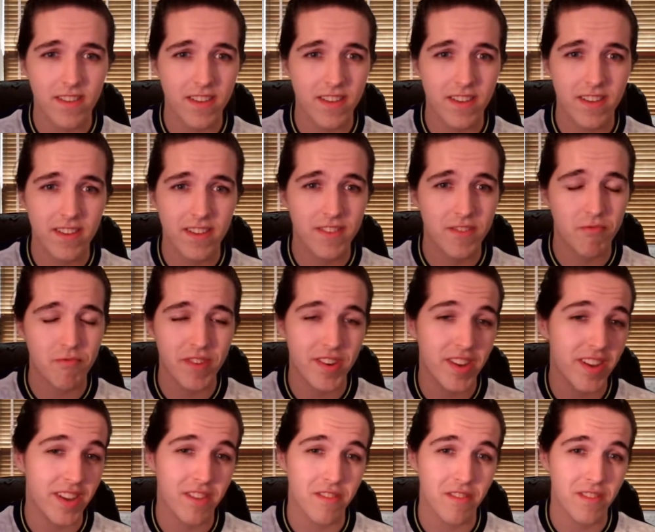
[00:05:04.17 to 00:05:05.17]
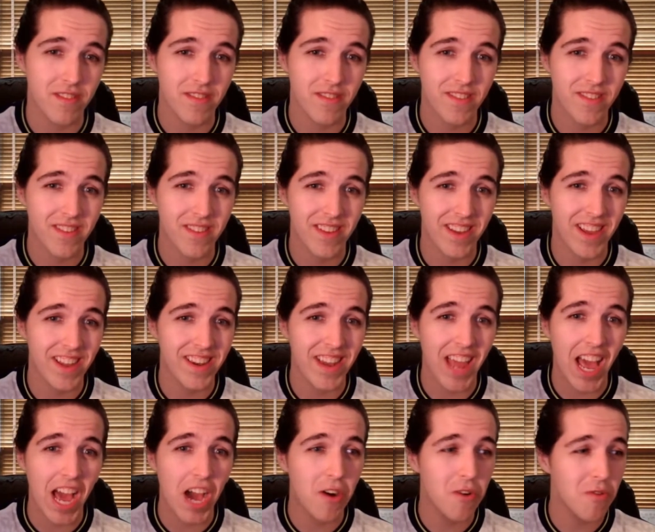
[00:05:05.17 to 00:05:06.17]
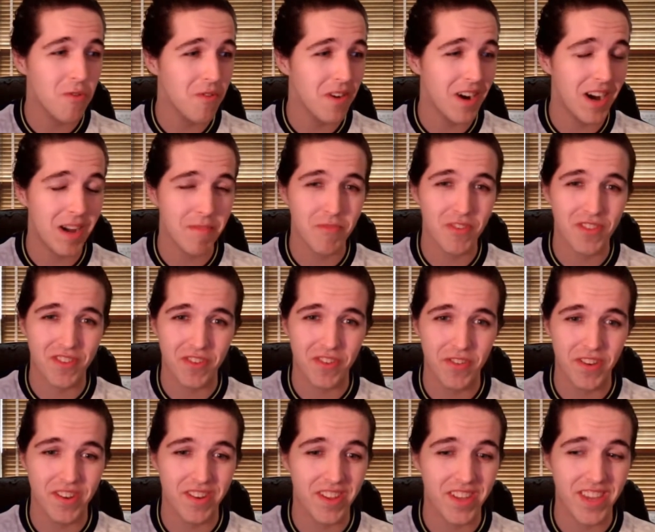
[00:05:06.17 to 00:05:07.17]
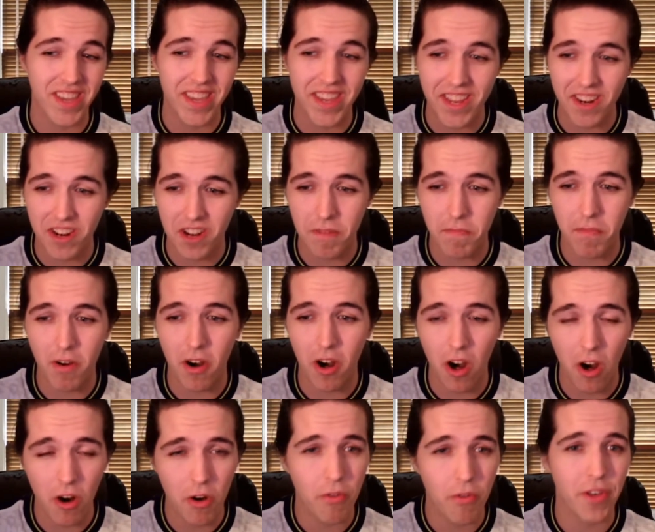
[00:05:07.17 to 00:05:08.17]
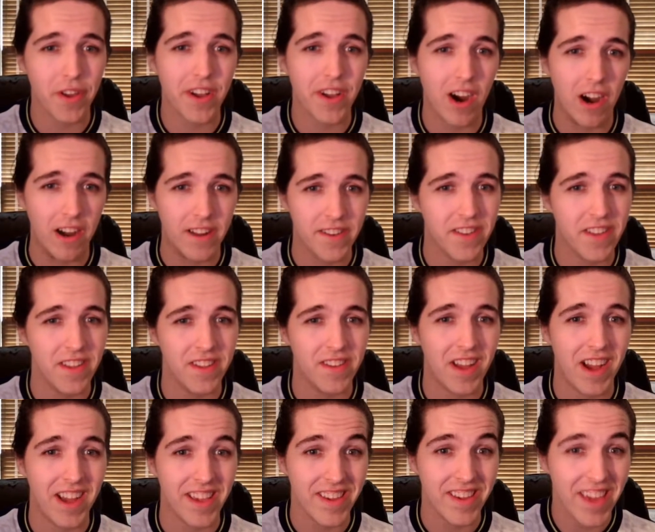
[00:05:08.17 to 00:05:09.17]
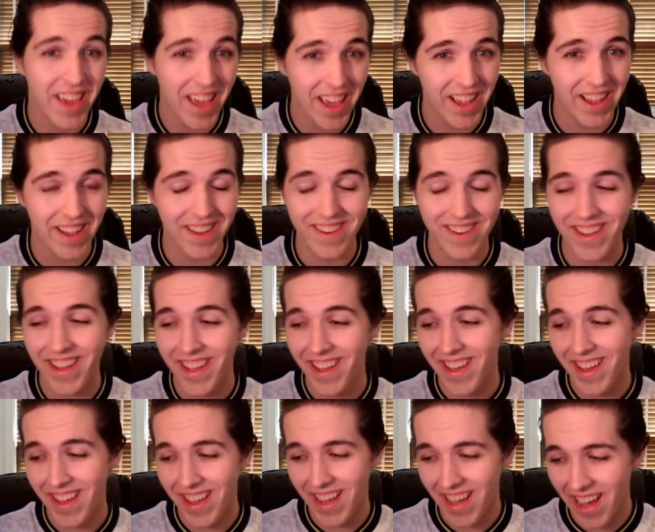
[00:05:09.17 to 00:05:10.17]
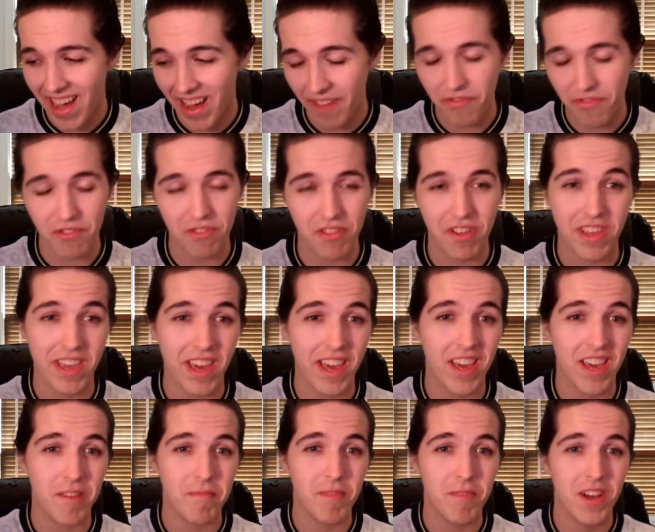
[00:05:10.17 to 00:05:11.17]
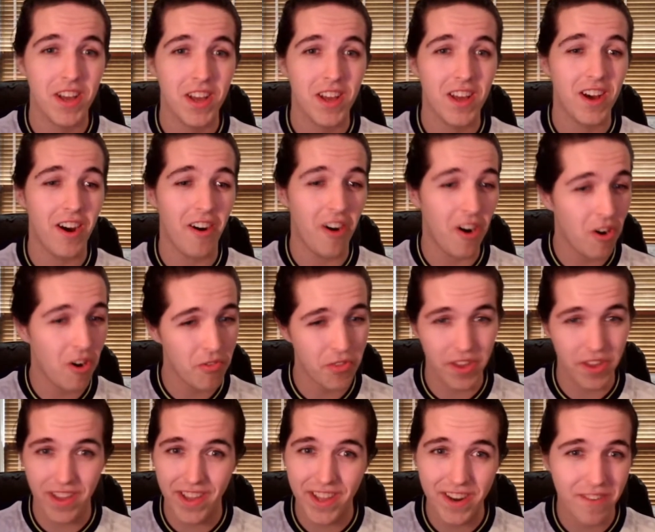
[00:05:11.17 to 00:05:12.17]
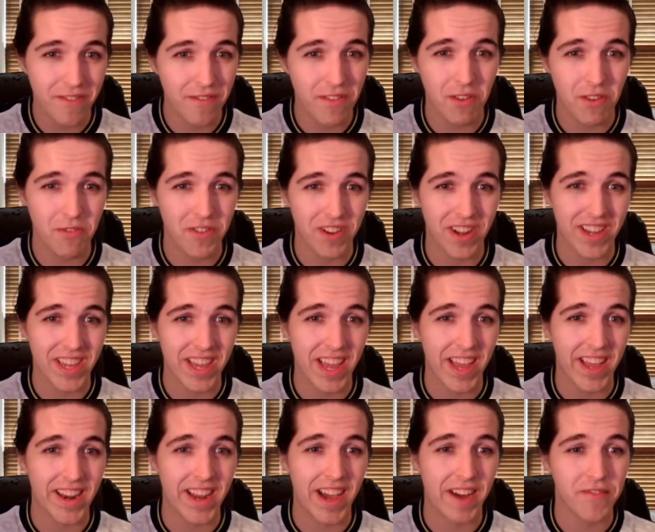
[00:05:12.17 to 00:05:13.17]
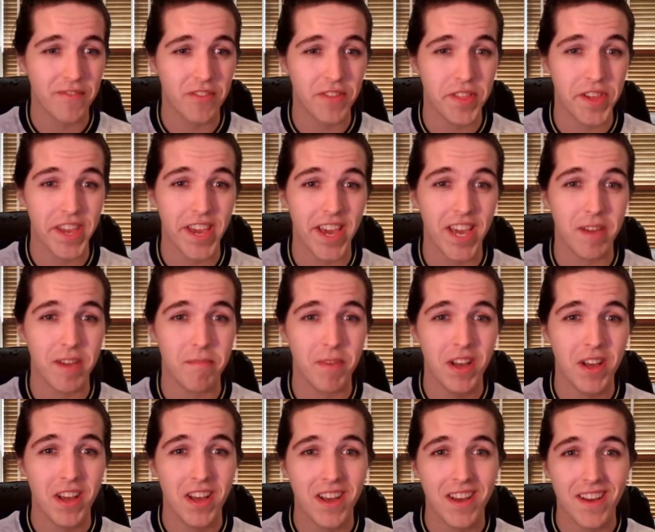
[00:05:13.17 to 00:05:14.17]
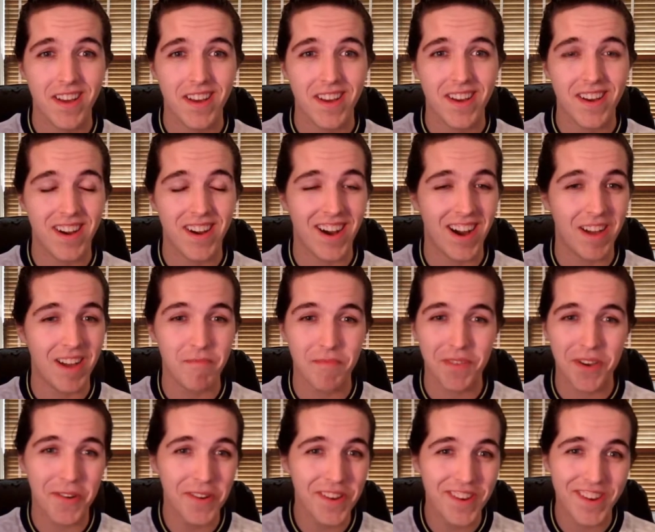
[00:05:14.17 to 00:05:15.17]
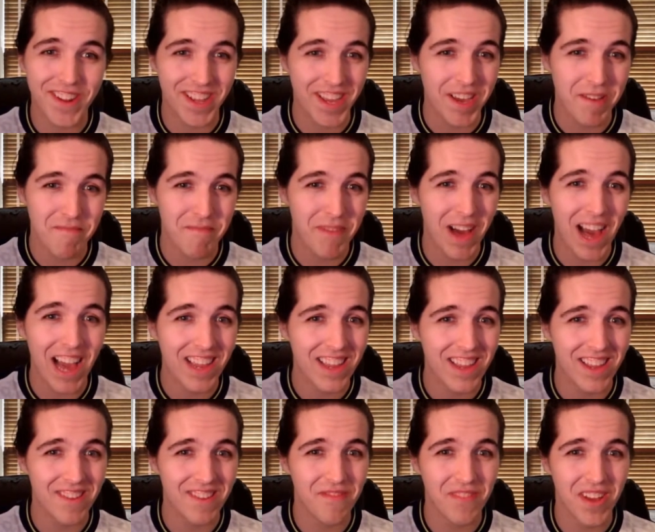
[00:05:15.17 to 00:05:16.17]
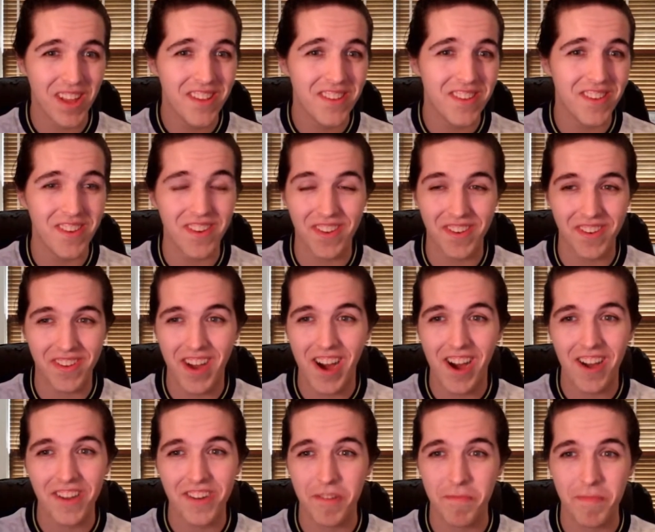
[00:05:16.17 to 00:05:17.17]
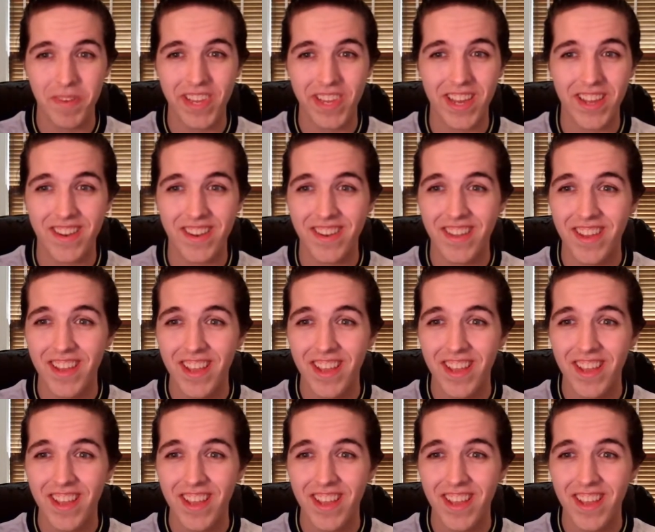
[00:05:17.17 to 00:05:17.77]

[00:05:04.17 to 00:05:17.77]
It's ridiculous. And now I'm just going to eat up all the content I can after the game, all the interviews I can after the game. I'm going to get back invested in Tottenham again,